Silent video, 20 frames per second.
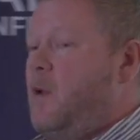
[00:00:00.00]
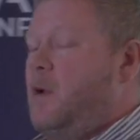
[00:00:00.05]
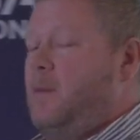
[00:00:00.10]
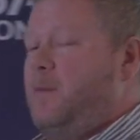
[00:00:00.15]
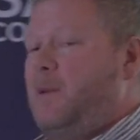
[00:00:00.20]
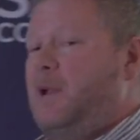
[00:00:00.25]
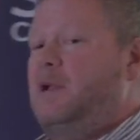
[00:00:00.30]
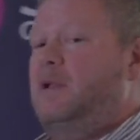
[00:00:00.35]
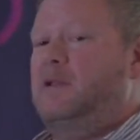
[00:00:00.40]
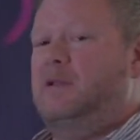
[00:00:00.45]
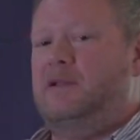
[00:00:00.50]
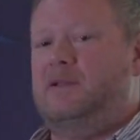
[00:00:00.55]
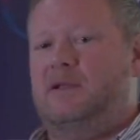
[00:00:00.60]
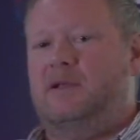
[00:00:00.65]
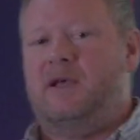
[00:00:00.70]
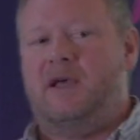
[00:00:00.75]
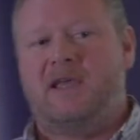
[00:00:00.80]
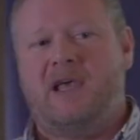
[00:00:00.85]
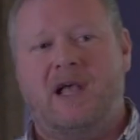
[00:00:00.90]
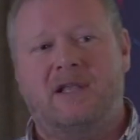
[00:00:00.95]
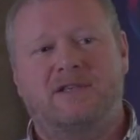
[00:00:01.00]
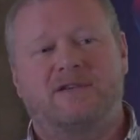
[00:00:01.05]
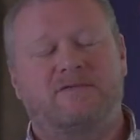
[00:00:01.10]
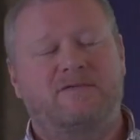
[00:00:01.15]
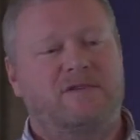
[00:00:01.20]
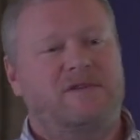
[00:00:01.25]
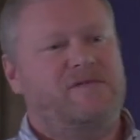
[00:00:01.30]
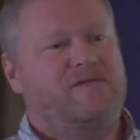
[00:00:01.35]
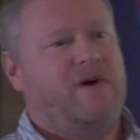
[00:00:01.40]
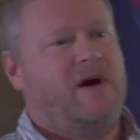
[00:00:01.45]
want to build a
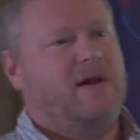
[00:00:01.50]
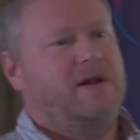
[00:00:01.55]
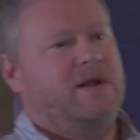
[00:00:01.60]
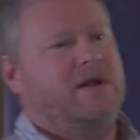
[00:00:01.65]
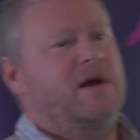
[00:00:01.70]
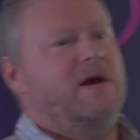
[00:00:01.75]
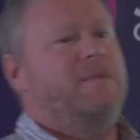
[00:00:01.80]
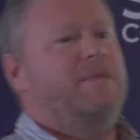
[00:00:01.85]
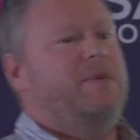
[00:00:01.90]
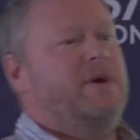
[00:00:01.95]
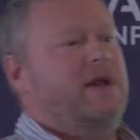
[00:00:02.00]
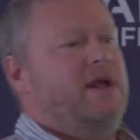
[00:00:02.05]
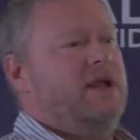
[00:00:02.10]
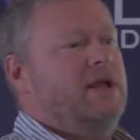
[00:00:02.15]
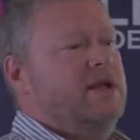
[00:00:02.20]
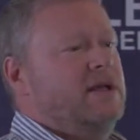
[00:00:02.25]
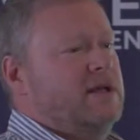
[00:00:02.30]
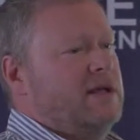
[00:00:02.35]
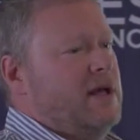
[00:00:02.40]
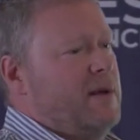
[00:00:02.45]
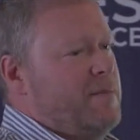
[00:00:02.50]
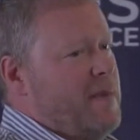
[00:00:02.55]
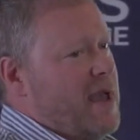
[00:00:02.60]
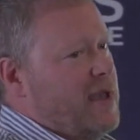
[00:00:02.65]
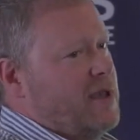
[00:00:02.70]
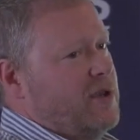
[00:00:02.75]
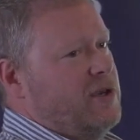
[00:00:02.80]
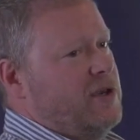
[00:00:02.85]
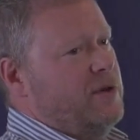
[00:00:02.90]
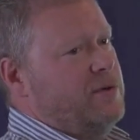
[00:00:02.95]
category-defining company and
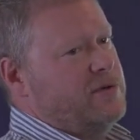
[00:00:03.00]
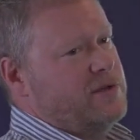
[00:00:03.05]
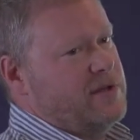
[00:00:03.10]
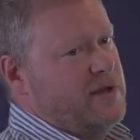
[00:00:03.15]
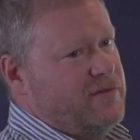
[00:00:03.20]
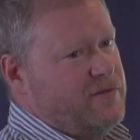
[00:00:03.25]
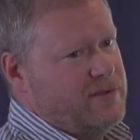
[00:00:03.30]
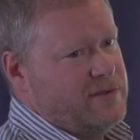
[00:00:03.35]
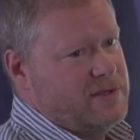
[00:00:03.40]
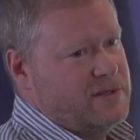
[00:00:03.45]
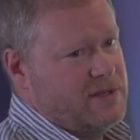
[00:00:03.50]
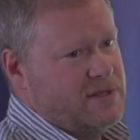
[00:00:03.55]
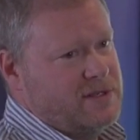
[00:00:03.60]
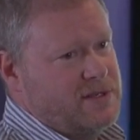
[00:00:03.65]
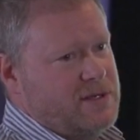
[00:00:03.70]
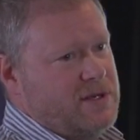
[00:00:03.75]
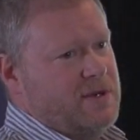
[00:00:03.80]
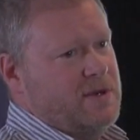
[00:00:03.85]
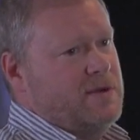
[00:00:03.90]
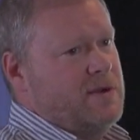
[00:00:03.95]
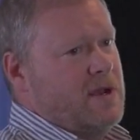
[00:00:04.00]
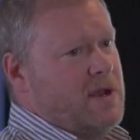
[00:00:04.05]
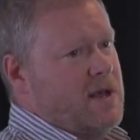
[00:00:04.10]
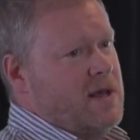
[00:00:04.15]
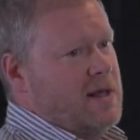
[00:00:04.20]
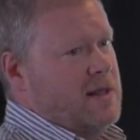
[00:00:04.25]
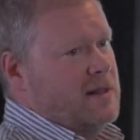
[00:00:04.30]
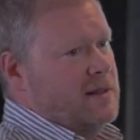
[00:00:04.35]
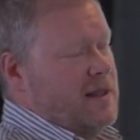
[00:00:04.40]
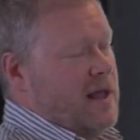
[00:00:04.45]
make a huge difference into,
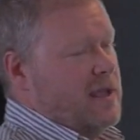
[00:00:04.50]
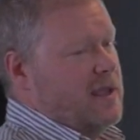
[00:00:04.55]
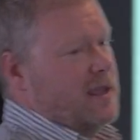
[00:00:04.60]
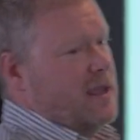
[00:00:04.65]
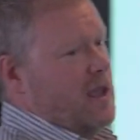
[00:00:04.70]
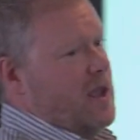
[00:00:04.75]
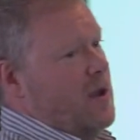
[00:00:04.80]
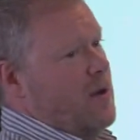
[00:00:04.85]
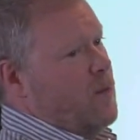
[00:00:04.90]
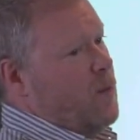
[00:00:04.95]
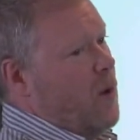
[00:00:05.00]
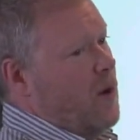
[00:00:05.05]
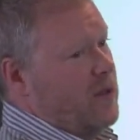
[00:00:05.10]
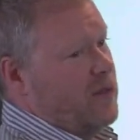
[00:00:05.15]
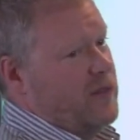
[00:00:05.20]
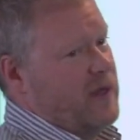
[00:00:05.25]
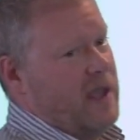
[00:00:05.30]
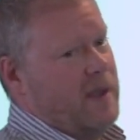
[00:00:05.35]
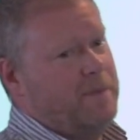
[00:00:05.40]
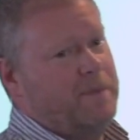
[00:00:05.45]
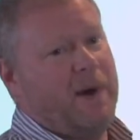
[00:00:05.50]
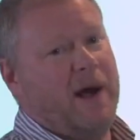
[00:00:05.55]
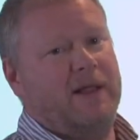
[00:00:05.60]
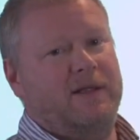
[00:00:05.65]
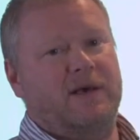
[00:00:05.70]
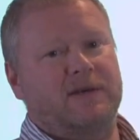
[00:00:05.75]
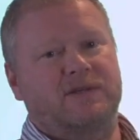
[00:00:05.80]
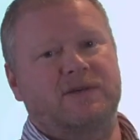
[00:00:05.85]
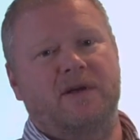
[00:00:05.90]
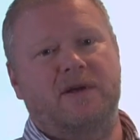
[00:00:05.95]
like, what the impact
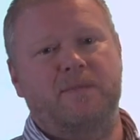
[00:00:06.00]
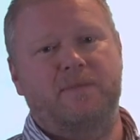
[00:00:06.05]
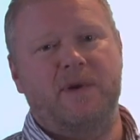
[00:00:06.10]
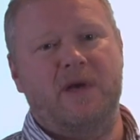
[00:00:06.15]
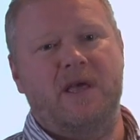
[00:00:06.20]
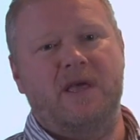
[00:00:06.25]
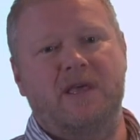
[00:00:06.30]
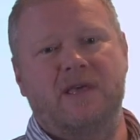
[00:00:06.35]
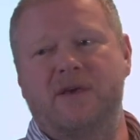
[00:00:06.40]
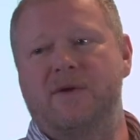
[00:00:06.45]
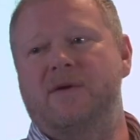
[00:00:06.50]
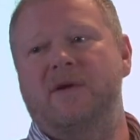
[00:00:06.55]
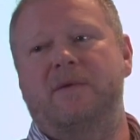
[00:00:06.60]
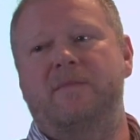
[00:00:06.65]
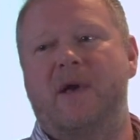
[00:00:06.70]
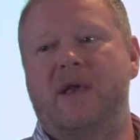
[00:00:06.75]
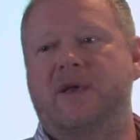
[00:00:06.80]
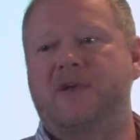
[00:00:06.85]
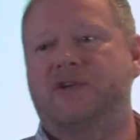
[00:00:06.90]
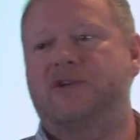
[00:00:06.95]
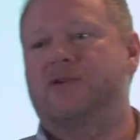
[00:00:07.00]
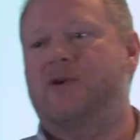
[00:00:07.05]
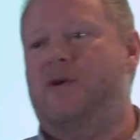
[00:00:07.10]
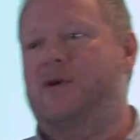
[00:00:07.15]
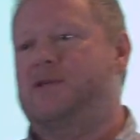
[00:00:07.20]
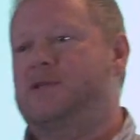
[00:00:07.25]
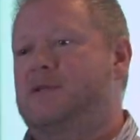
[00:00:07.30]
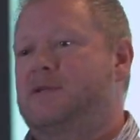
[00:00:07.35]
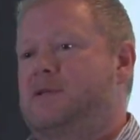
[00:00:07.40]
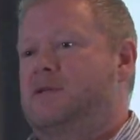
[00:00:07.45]
that's going to be, you've got to make a
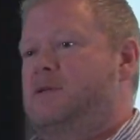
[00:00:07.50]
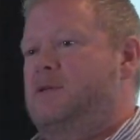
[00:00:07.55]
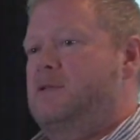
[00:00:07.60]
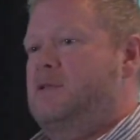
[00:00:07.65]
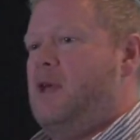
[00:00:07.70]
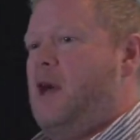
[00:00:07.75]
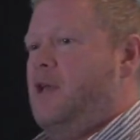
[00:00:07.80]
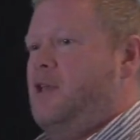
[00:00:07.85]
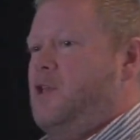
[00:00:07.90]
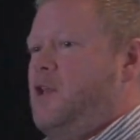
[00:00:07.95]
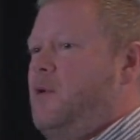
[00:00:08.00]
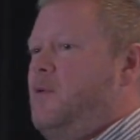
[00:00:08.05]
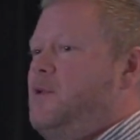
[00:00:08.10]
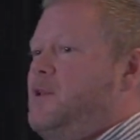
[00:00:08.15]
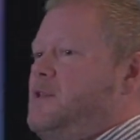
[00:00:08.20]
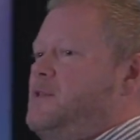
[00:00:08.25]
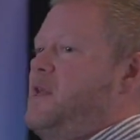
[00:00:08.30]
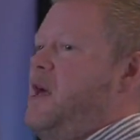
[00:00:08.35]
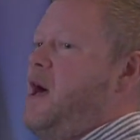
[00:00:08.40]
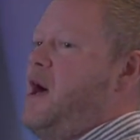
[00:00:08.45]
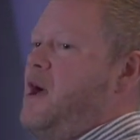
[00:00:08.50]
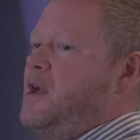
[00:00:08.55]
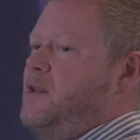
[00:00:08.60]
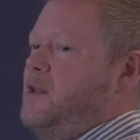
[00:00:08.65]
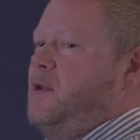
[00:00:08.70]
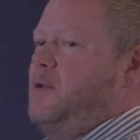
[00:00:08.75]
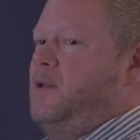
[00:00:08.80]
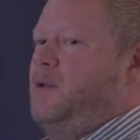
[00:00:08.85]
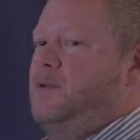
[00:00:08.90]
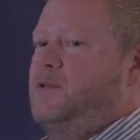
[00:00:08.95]
choice. Like, you decide
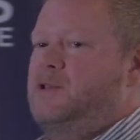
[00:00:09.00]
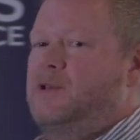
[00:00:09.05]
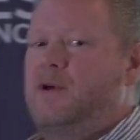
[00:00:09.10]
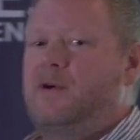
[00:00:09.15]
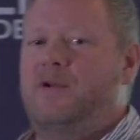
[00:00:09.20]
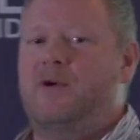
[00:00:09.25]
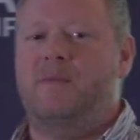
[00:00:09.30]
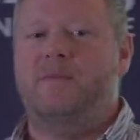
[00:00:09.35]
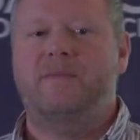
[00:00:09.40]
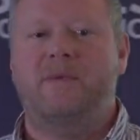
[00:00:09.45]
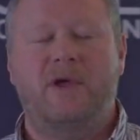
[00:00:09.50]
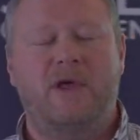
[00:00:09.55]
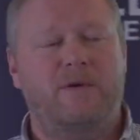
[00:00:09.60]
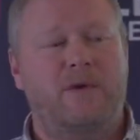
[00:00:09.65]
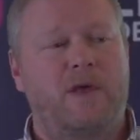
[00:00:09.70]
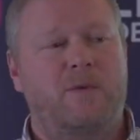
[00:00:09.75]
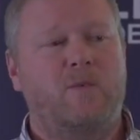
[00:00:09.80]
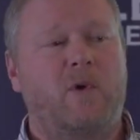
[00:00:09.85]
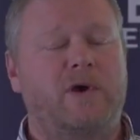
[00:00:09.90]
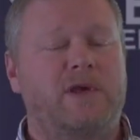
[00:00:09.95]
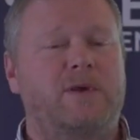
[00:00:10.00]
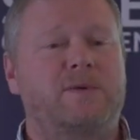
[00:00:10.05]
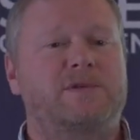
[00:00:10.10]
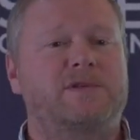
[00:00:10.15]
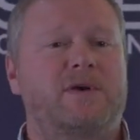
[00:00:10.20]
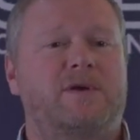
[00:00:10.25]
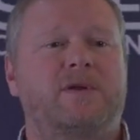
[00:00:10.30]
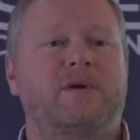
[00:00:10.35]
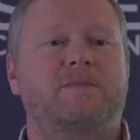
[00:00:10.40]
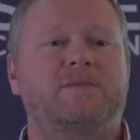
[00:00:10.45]
who you turn up, what you
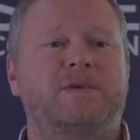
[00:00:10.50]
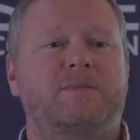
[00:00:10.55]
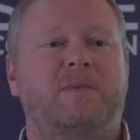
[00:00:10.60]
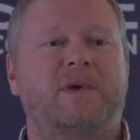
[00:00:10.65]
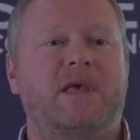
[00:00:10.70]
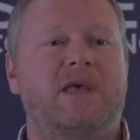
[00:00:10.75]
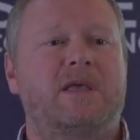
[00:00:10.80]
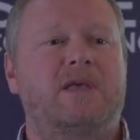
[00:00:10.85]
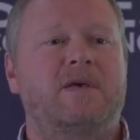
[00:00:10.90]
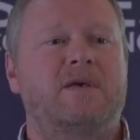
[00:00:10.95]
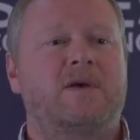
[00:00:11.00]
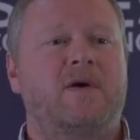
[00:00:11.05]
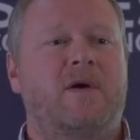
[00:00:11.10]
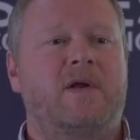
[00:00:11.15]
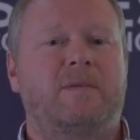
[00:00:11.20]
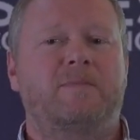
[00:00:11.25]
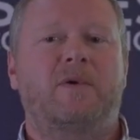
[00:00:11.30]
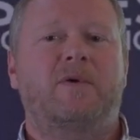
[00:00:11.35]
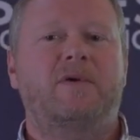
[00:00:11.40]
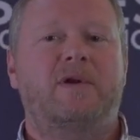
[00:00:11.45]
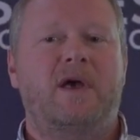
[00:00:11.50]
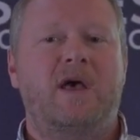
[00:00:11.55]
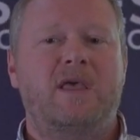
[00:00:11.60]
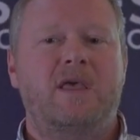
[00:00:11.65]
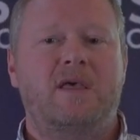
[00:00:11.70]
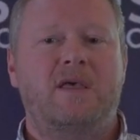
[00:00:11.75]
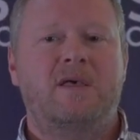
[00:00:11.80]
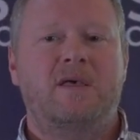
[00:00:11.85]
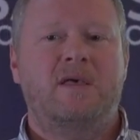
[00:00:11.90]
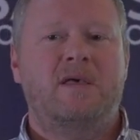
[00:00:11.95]
turn up to be on a Monday